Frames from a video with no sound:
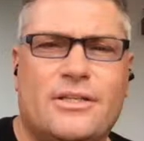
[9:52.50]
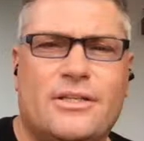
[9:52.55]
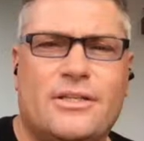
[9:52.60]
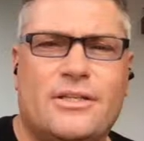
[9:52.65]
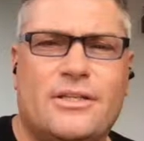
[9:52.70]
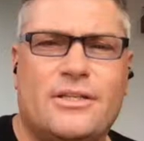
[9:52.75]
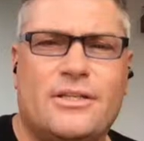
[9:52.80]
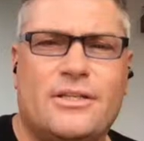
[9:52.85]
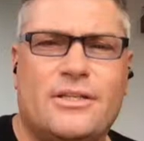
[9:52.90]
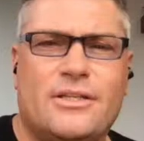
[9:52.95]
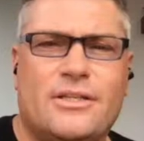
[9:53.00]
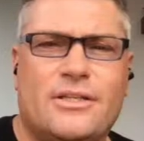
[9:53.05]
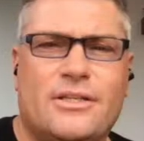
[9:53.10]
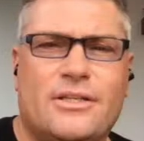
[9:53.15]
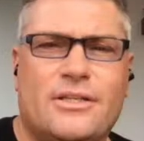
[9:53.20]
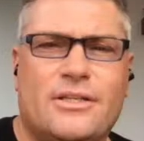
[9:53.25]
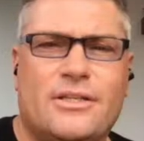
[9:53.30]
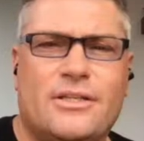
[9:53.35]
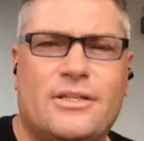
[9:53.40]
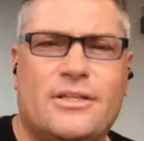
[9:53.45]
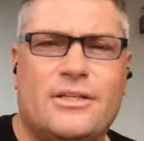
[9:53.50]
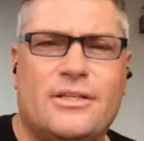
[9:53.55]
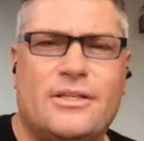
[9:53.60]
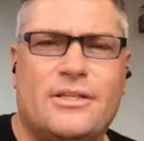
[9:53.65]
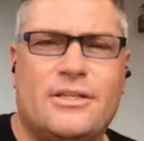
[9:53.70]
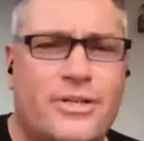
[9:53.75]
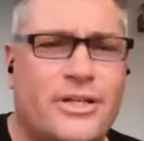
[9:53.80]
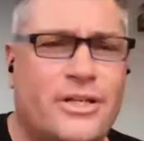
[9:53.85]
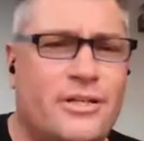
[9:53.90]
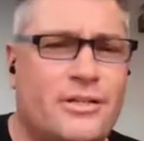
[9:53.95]
don't let it consume you. It's
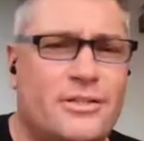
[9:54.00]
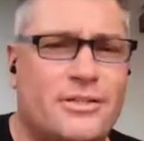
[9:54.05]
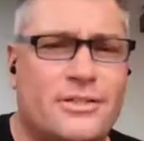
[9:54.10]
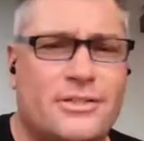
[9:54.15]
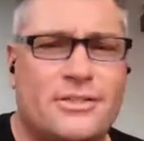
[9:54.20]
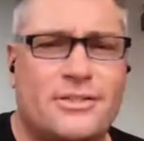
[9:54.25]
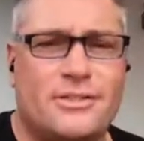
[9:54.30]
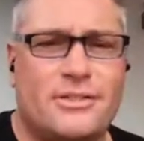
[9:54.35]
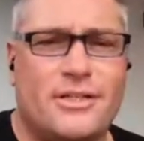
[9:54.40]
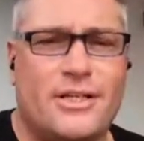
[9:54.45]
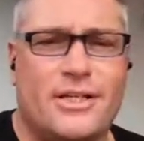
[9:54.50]
ridiculous.